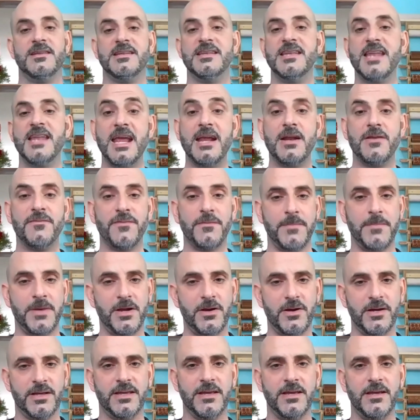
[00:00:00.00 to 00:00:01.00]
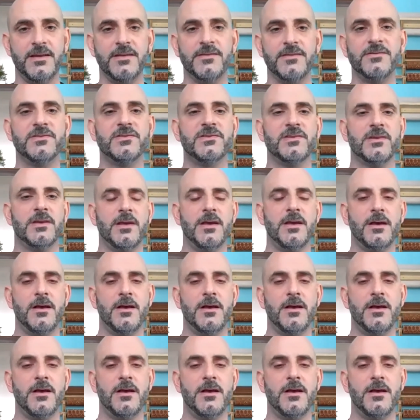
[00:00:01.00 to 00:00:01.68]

Native Americans,